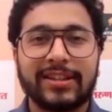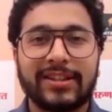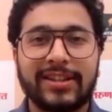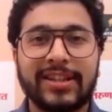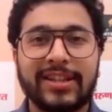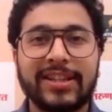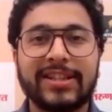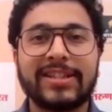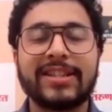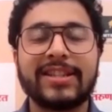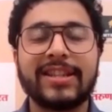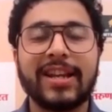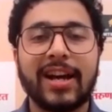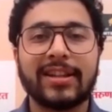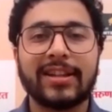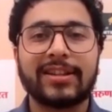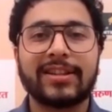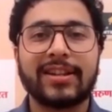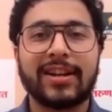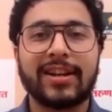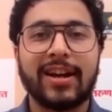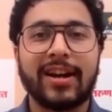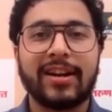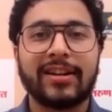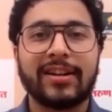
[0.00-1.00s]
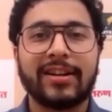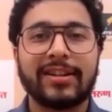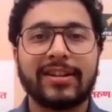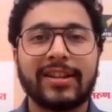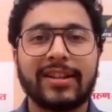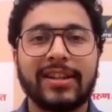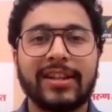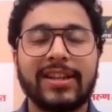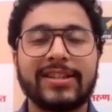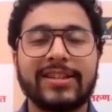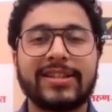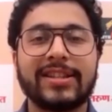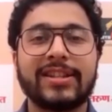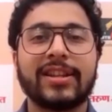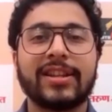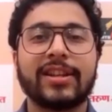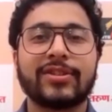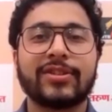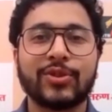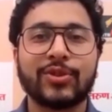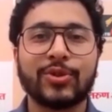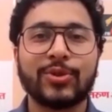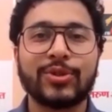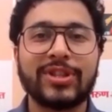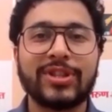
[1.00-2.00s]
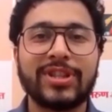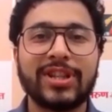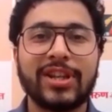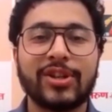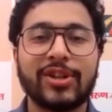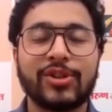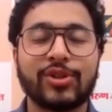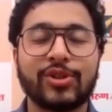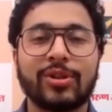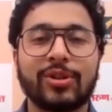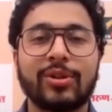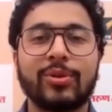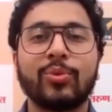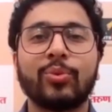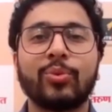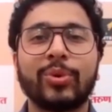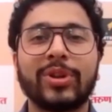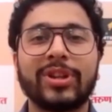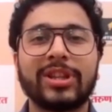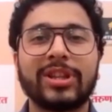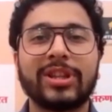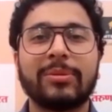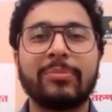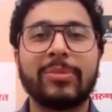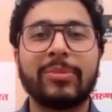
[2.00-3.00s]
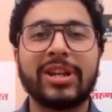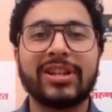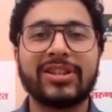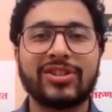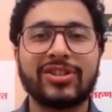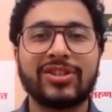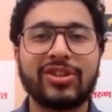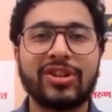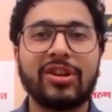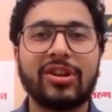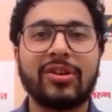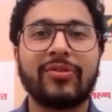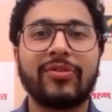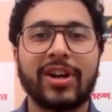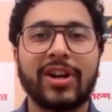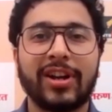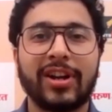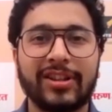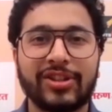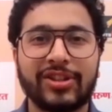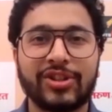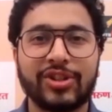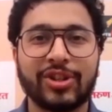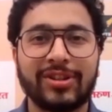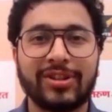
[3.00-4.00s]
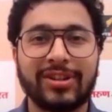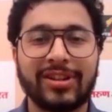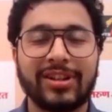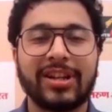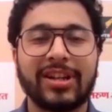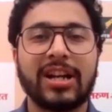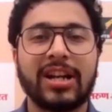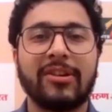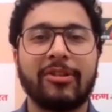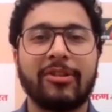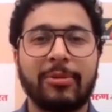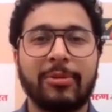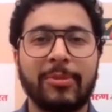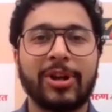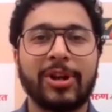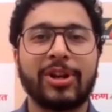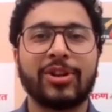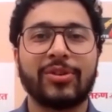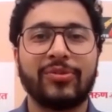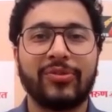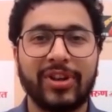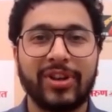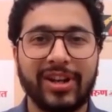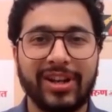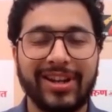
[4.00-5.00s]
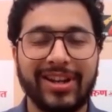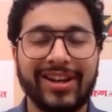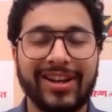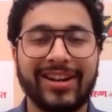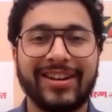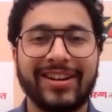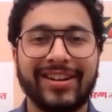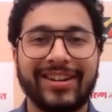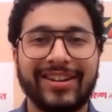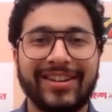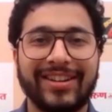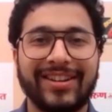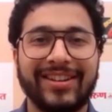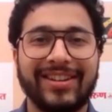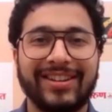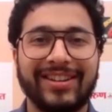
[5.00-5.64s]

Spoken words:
This yatra is in association with the Ministry of Culture, Government of India.